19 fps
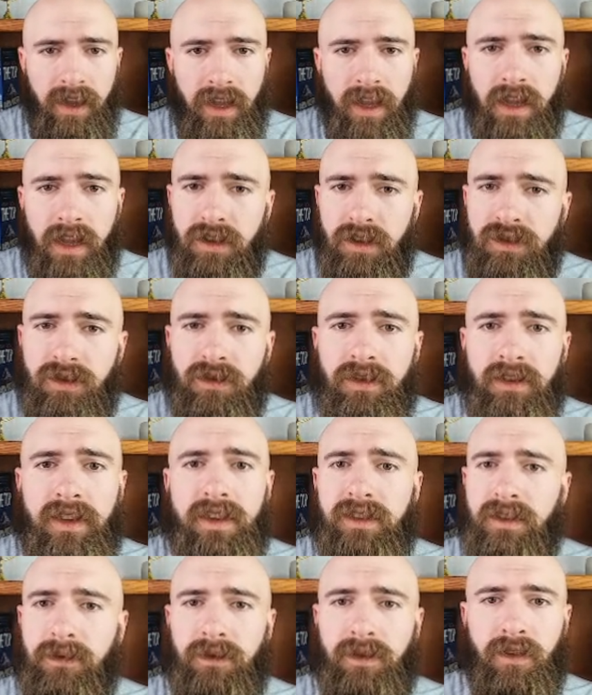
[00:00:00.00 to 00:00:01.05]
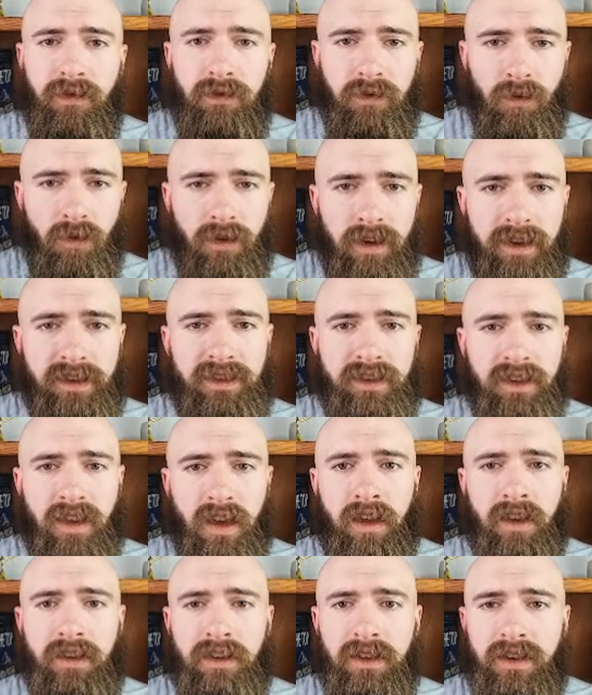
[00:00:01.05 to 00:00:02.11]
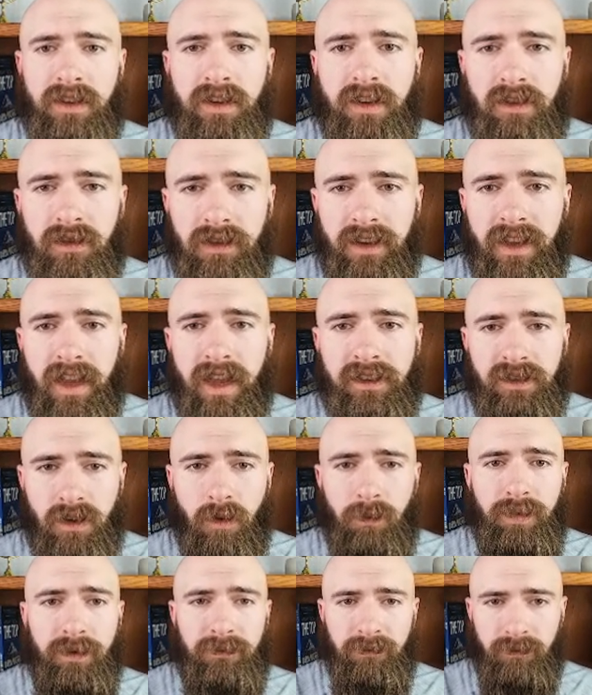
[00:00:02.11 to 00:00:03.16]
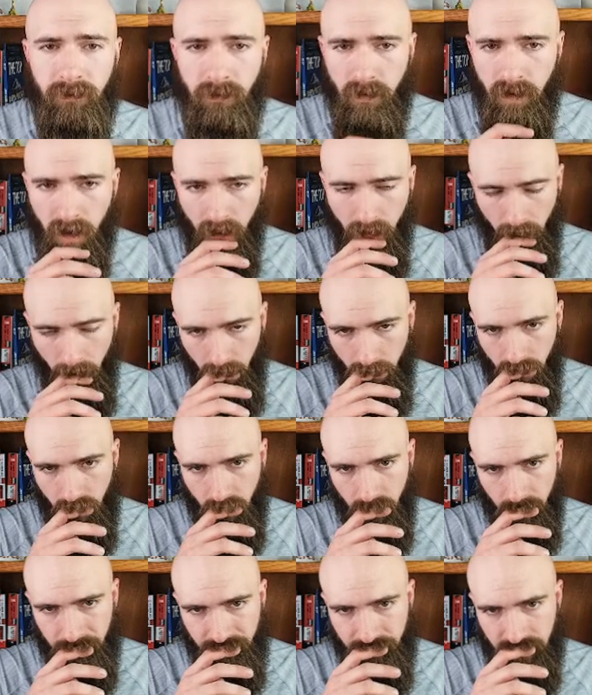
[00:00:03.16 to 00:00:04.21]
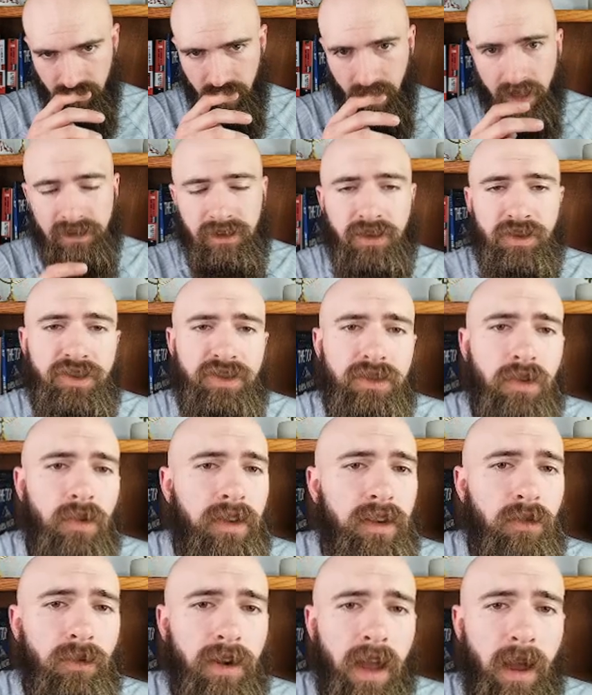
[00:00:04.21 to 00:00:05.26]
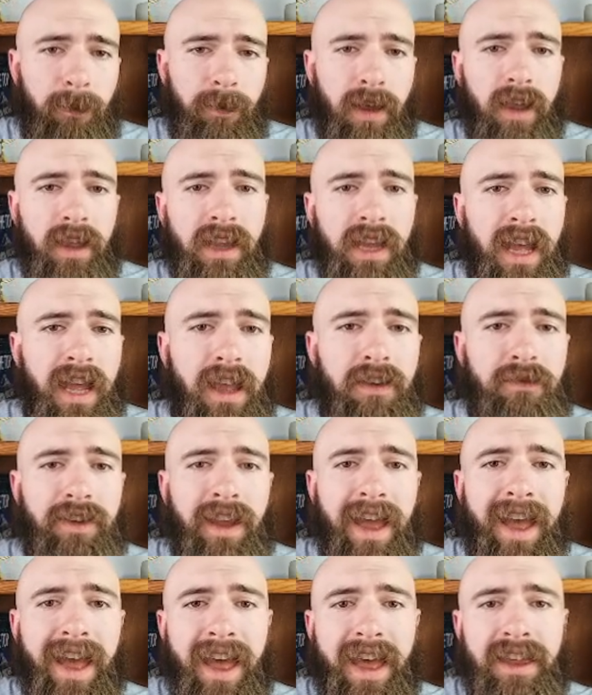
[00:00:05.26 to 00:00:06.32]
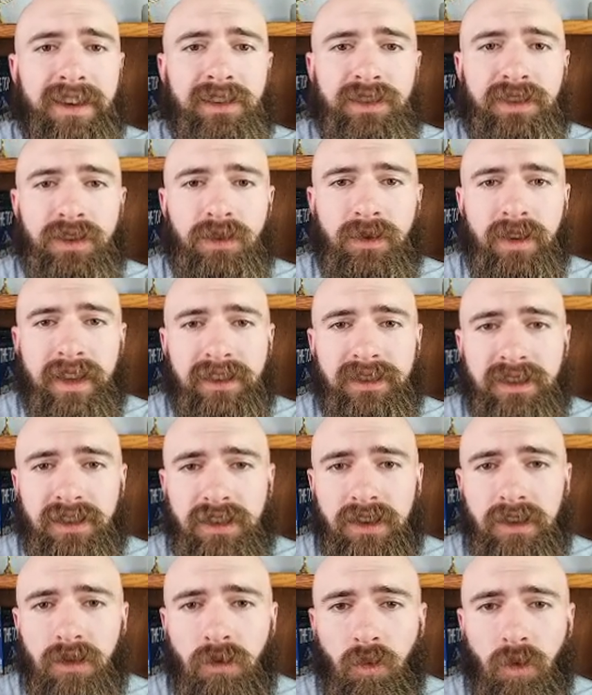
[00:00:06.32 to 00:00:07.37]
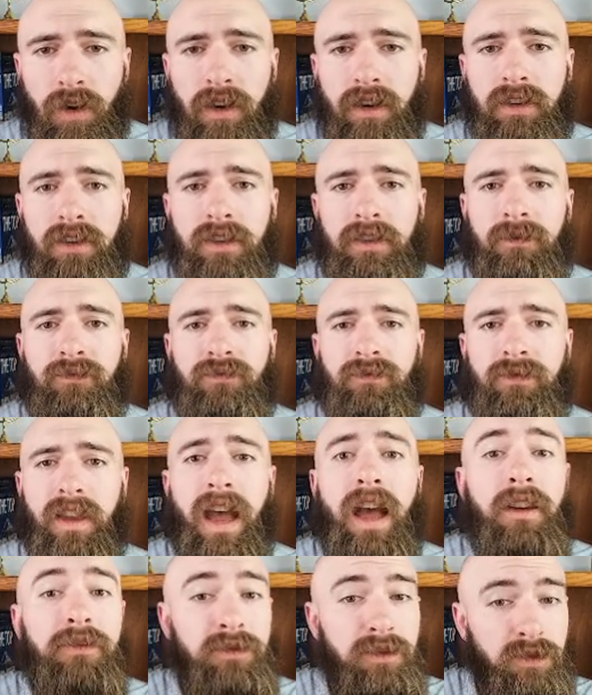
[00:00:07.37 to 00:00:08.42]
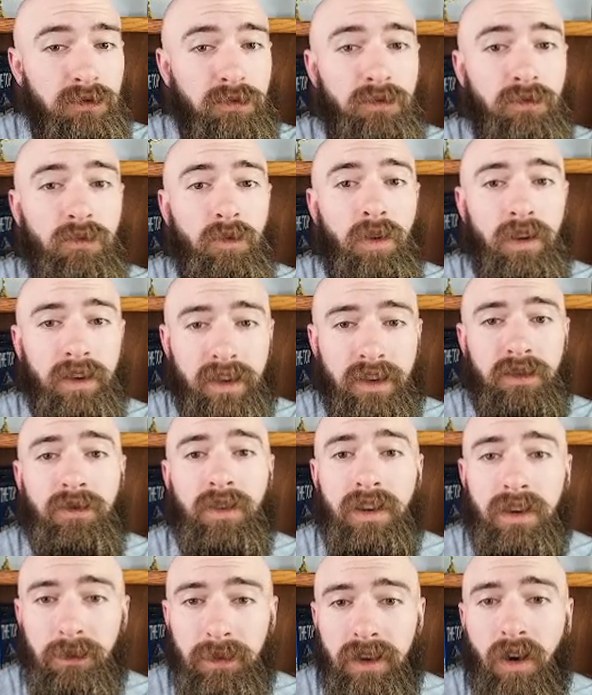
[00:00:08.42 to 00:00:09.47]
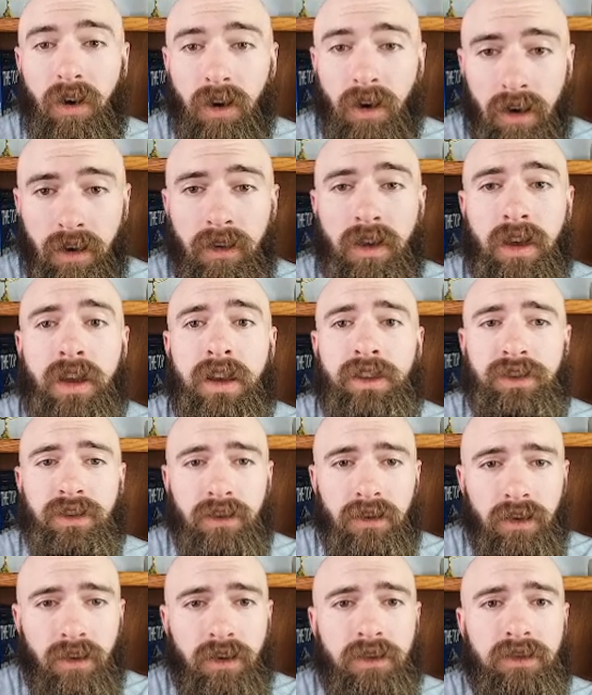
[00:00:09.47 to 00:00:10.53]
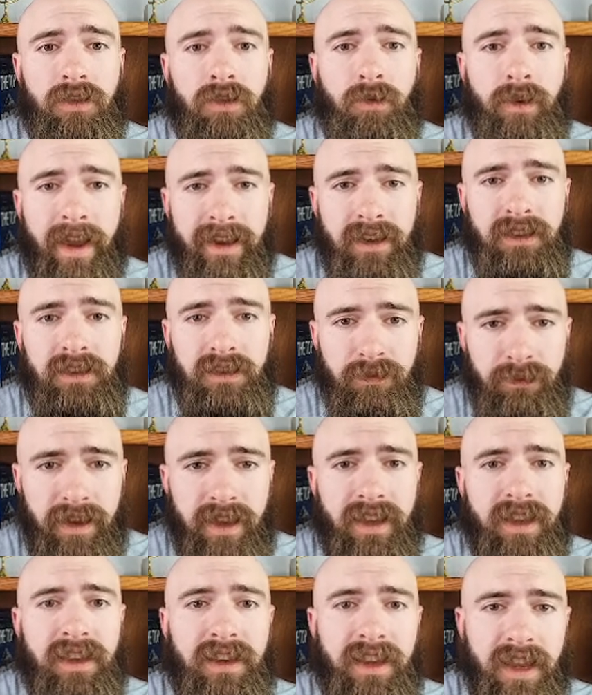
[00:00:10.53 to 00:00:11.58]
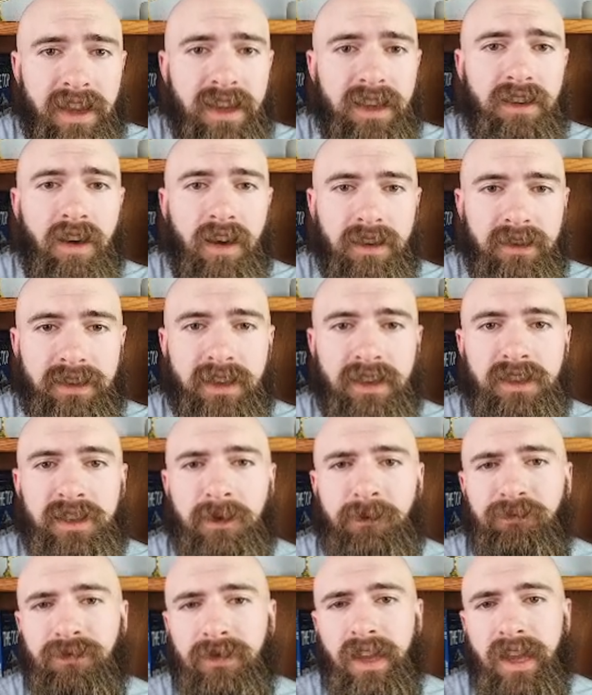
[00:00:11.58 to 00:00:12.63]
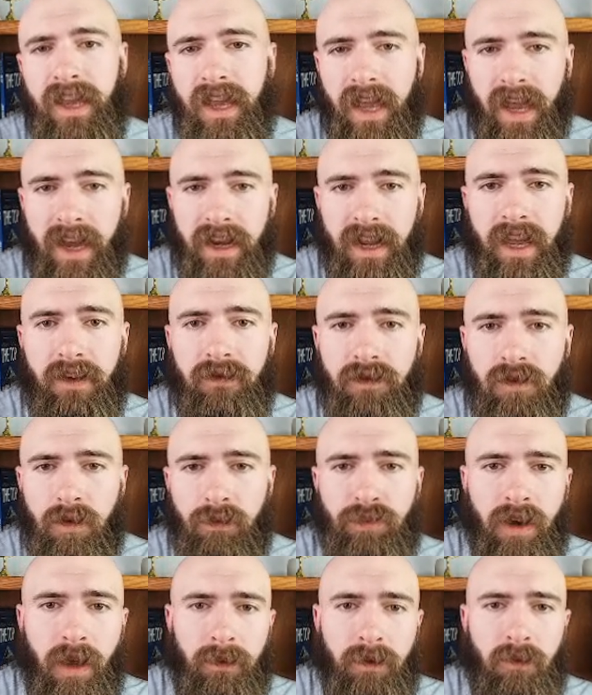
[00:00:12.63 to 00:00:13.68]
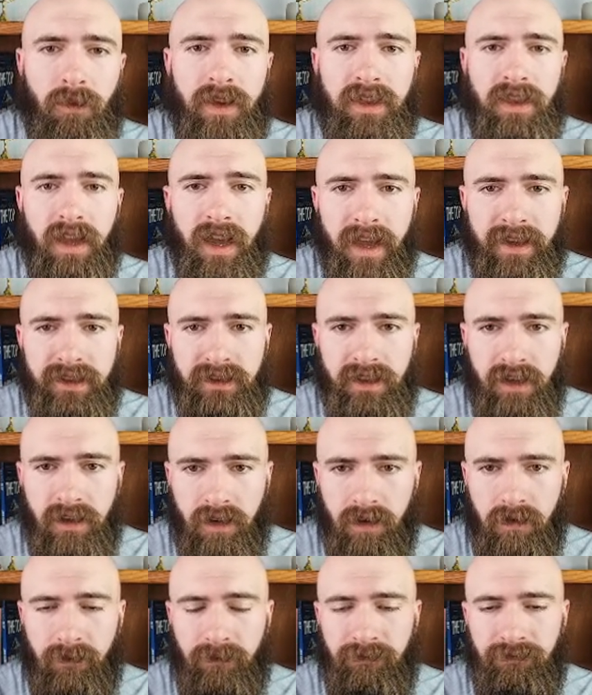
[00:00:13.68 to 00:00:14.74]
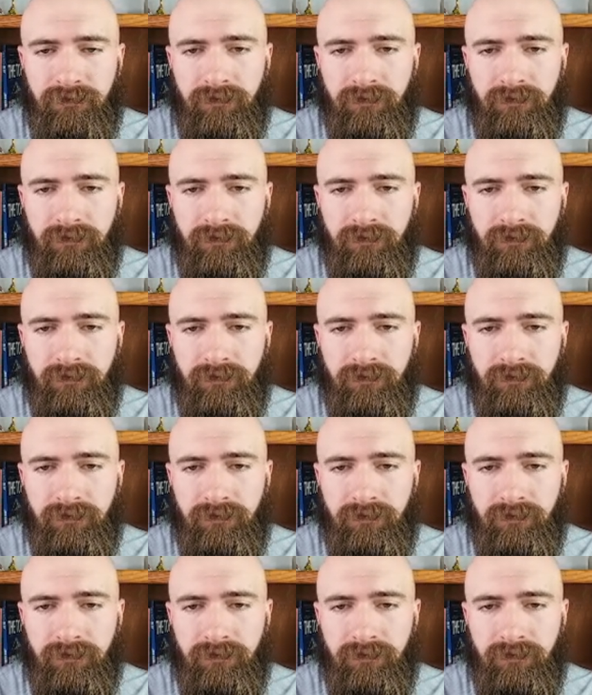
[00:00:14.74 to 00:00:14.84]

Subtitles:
In Judaism, the floor is not nearly as open. As a Jew and a rabbi, I have had to and still have to work incredibly hard to earn the right to speak in any context, and I have no problem with the high standard.